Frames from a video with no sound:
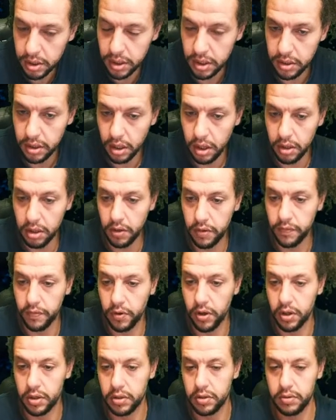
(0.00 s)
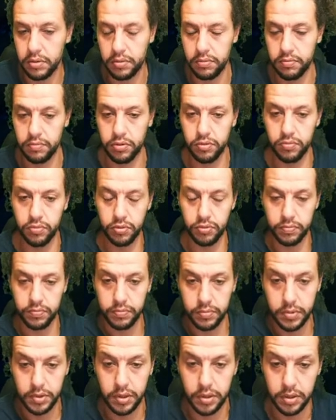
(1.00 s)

I sent another invite. Boom, boom.